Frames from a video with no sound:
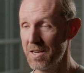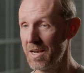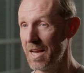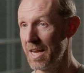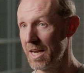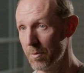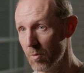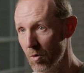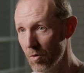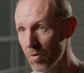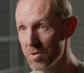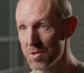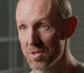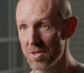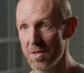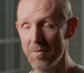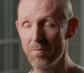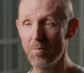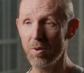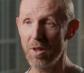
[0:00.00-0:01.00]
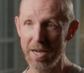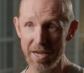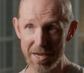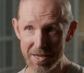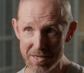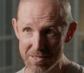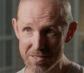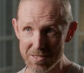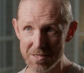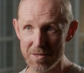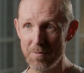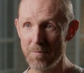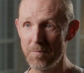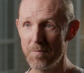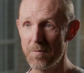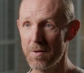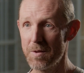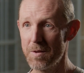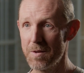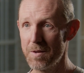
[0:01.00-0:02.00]
in animals and plants.
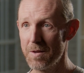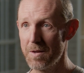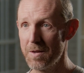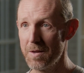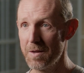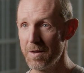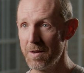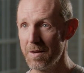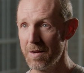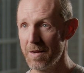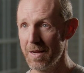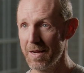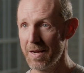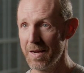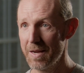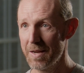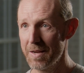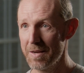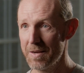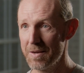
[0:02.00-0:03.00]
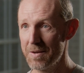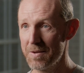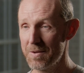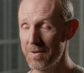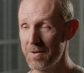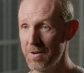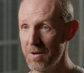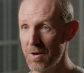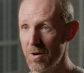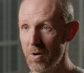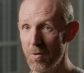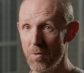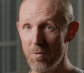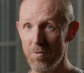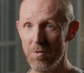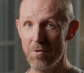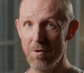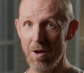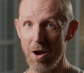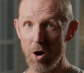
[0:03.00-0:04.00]
And you know,
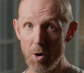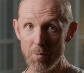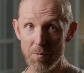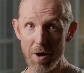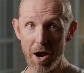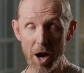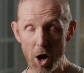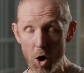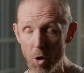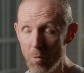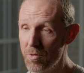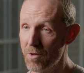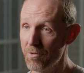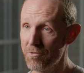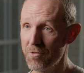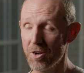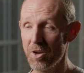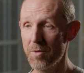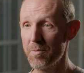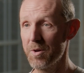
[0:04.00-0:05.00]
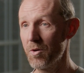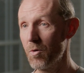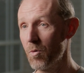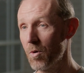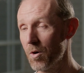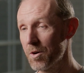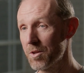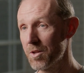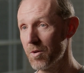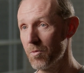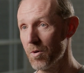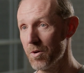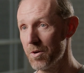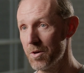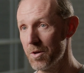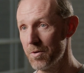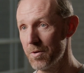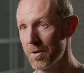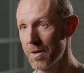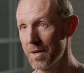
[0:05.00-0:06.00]
the, I hope I hope the fundamental work that we're
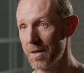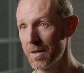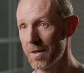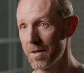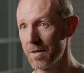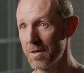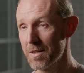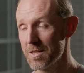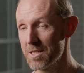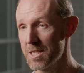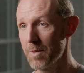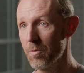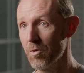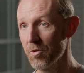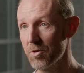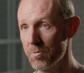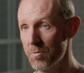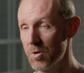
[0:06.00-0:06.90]
doing is able to